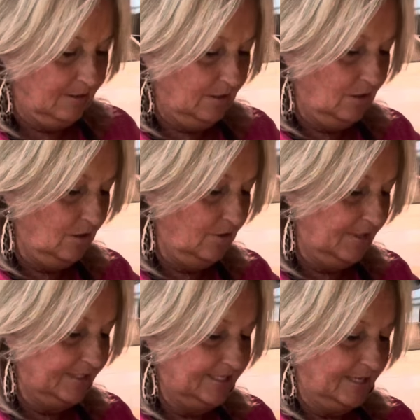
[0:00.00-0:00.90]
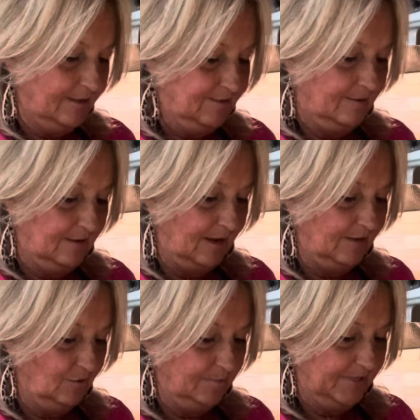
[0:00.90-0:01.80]
You know, that's, I
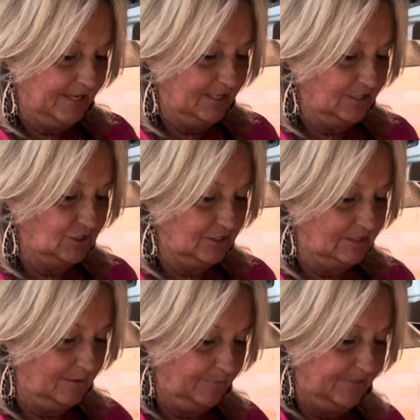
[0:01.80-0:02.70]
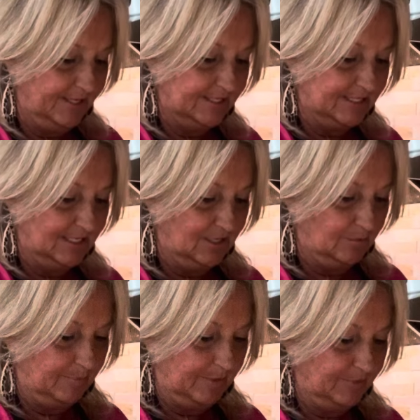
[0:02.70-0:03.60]
normally kind of just dump things in here,
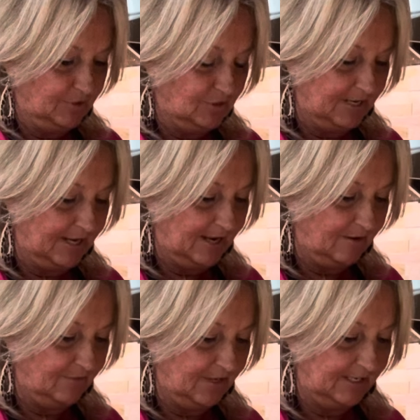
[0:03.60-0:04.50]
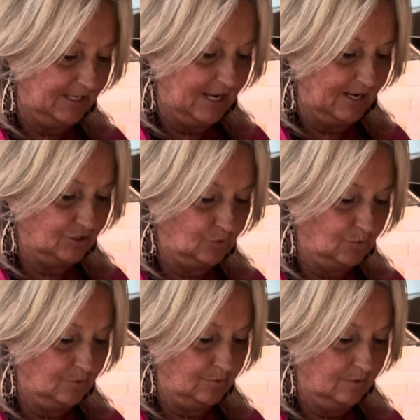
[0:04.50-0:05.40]
but I'm gonna try to have like an
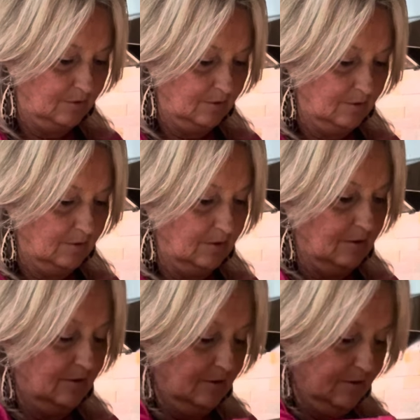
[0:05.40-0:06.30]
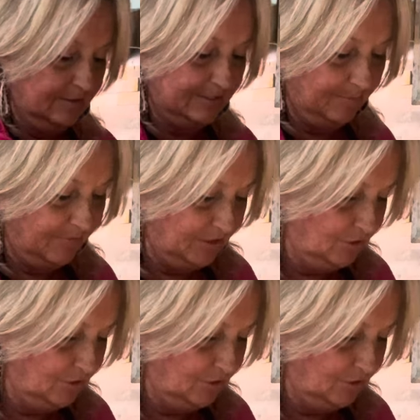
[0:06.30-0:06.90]
actual something